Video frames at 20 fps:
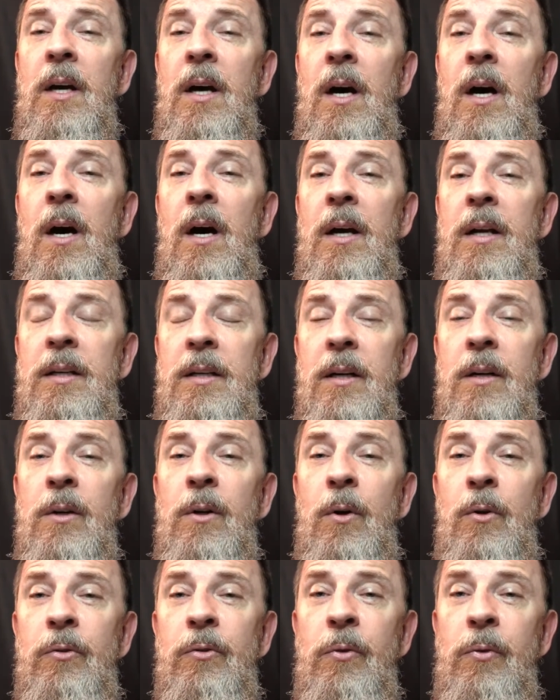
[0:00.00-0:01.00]
uh, an ear,
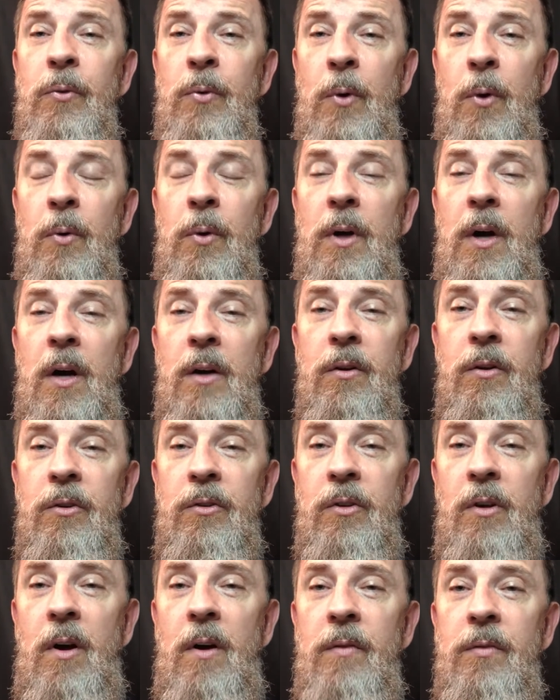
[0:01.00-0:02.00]
nose, and throat
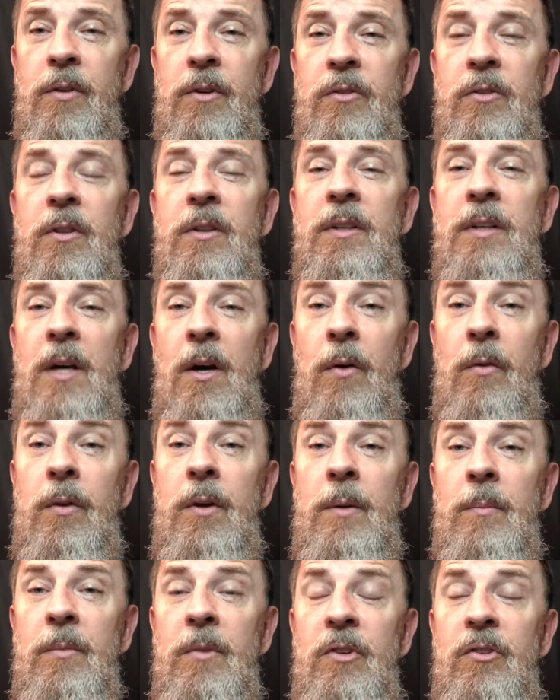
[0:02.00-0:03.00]
doctor's office and tell
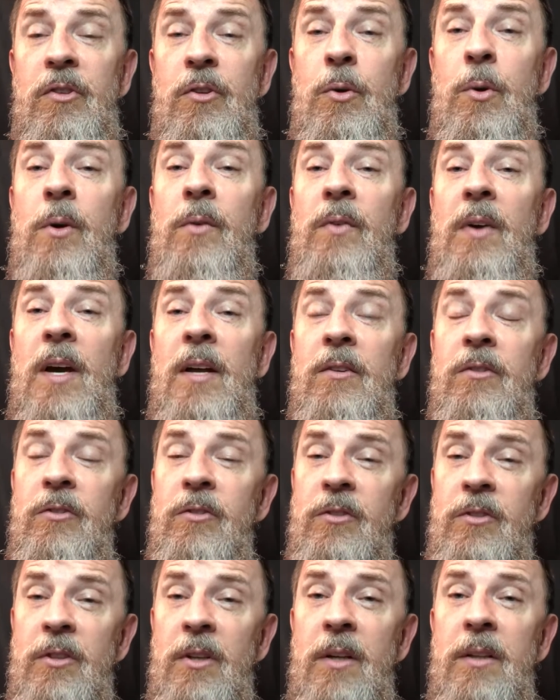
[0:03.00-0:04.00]
them that you have had
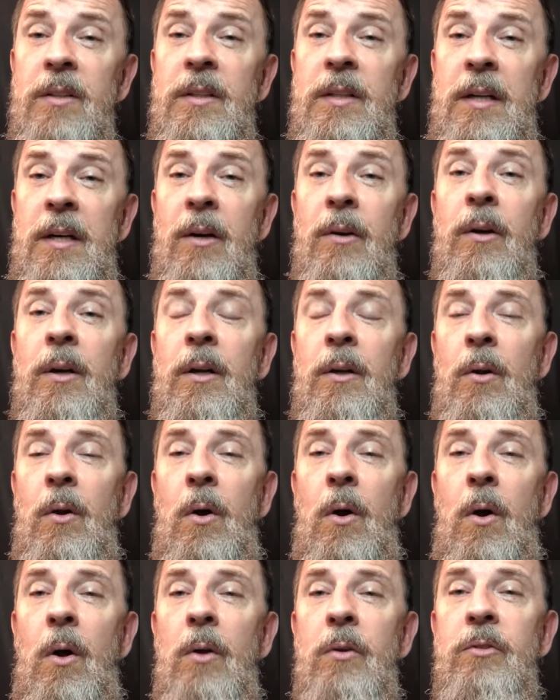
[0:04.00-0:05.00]
sudden hearing
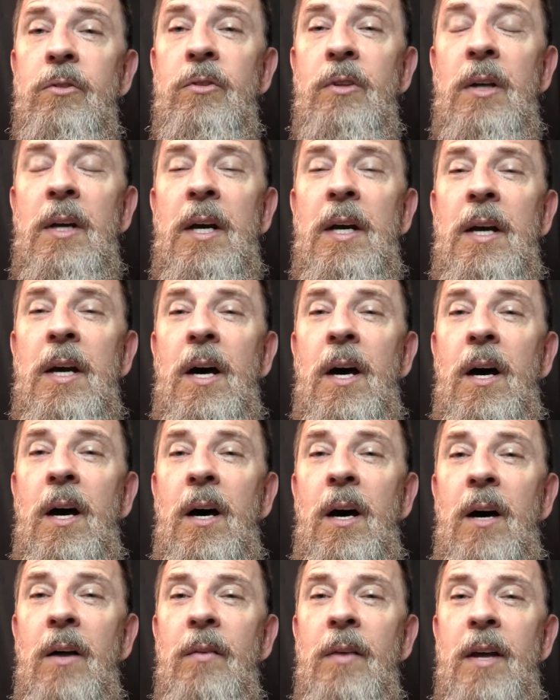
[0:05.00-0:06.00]
loss,
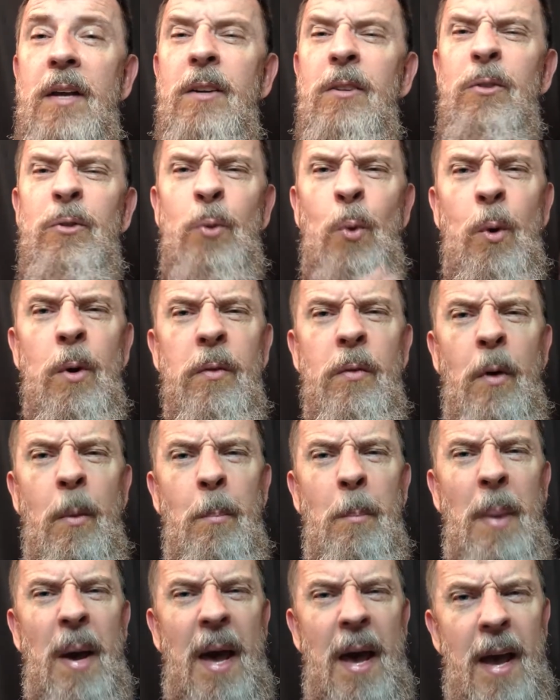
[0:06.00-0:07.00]
uh, that is sort of a
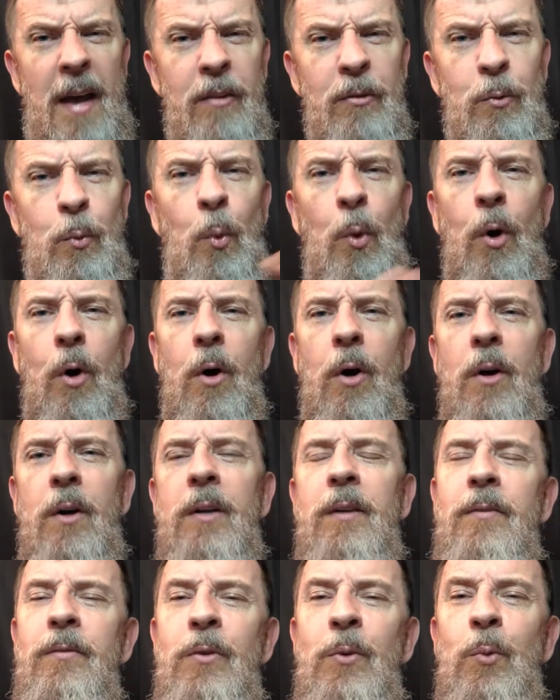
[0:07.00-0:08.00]
password,
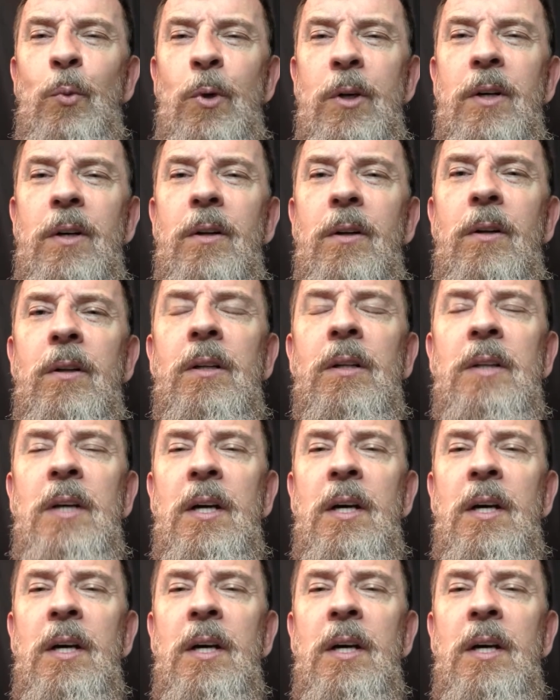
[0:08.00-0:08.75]
if you will,